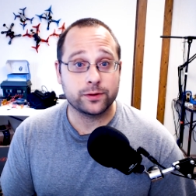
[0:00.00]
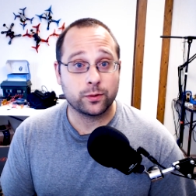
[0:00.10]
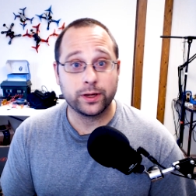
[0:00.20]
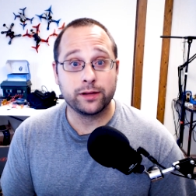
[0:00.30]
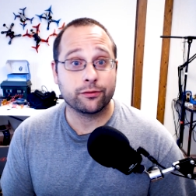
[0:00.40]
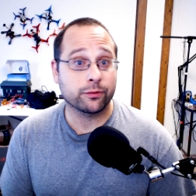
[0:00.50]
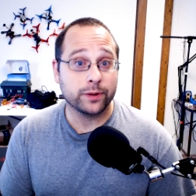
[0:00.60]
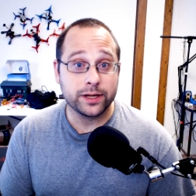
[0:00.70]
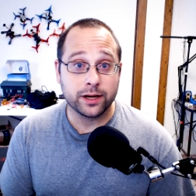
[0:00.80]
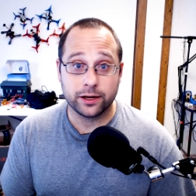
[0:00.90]

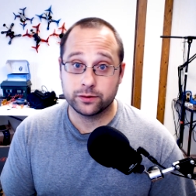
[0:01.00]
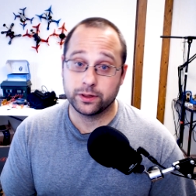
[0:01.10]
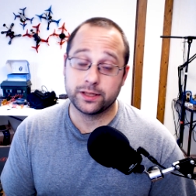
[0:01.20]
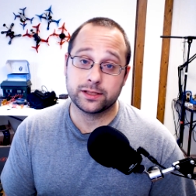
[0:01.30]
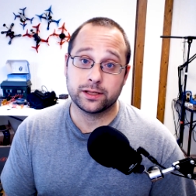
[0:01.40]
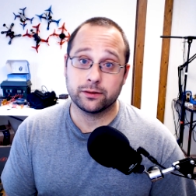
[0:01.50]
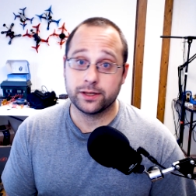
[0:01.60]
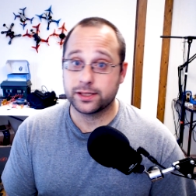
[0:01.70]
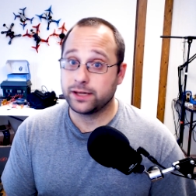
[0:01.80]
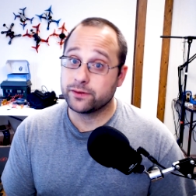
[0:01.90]
twenty-three hundred
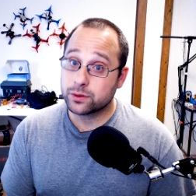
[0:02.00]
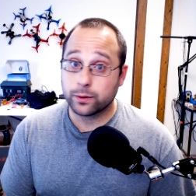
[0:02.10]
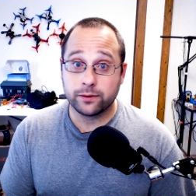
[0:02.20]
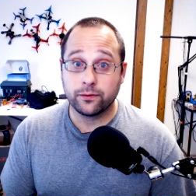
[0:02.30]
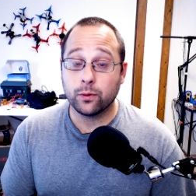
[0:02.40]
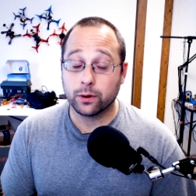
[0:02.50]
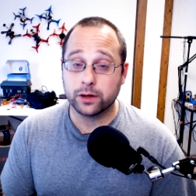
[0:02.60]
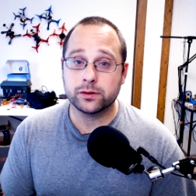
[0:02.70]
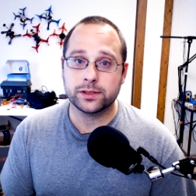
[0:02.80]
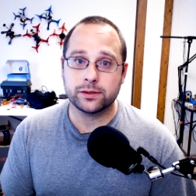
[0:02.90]
series and even twenty-four
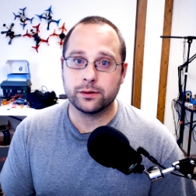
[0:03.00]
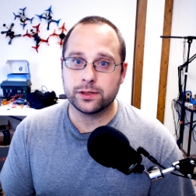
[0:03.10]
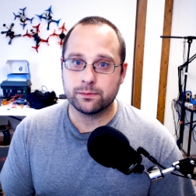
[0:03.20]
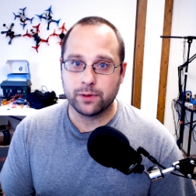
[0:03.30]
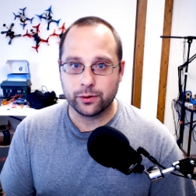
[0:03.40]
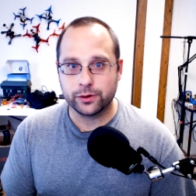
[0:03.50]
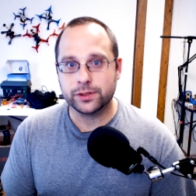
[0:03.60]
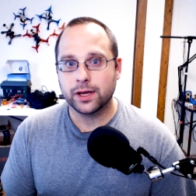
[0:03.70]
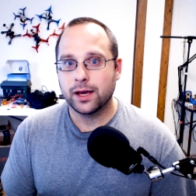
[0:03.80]
hundred series motors,